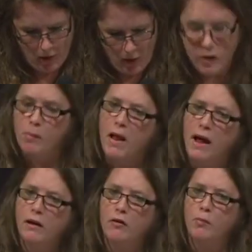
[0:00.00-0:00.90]
The
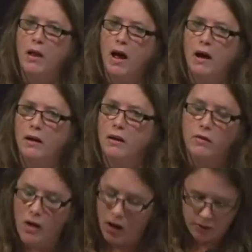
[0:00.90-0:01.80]
blackest black is
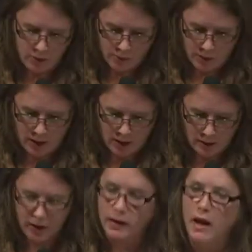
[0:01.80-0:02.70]
not so black,
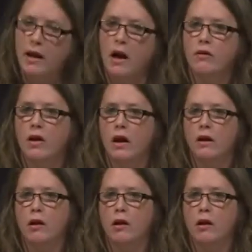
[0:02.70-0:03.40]
it cannot take a